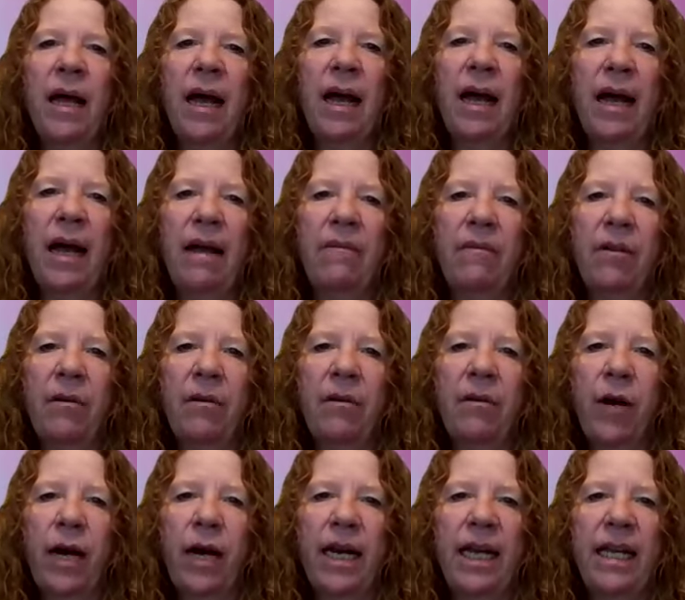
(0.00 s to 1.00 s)
Live
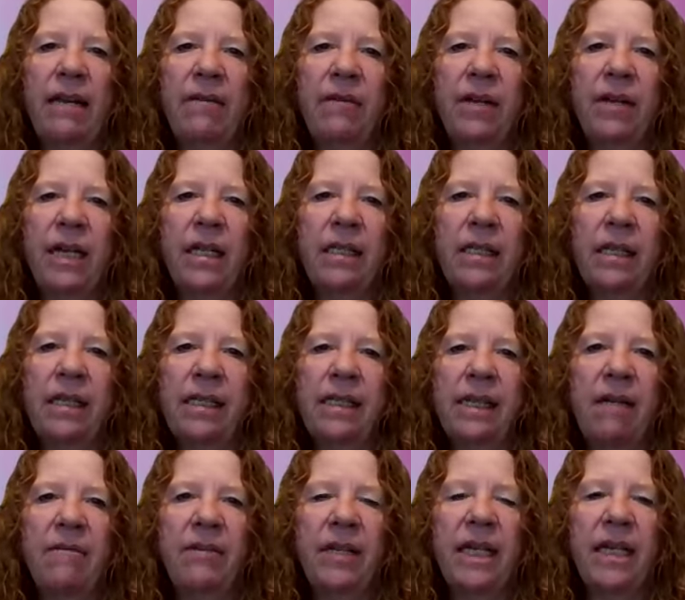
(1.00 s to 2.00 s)
on Friday evenings at
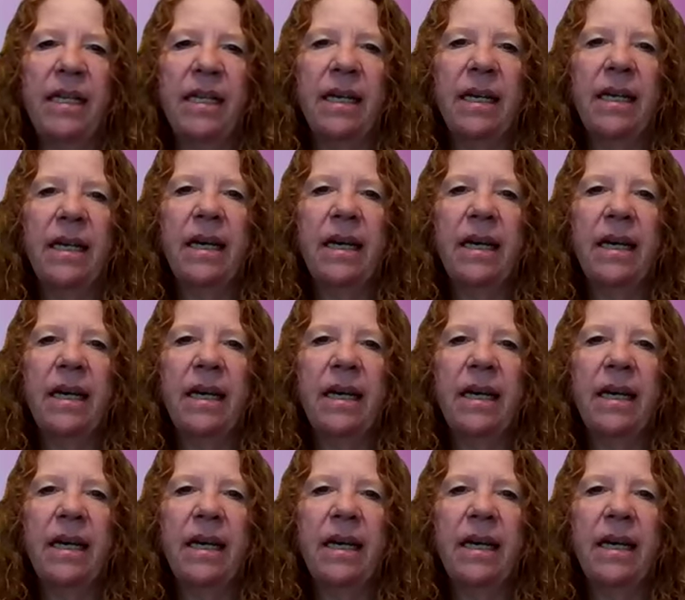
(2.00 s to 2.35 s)
7.